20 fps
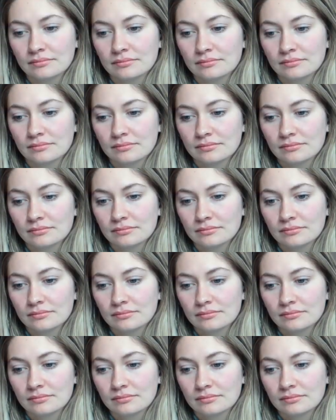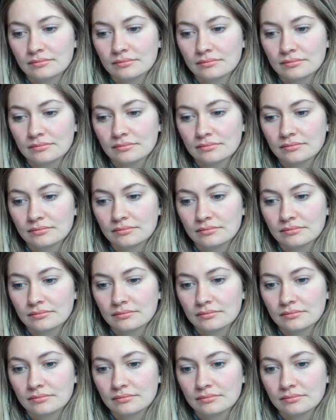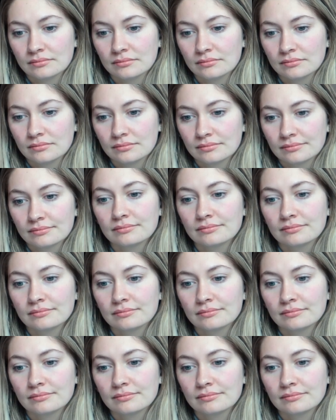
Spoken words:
(silent)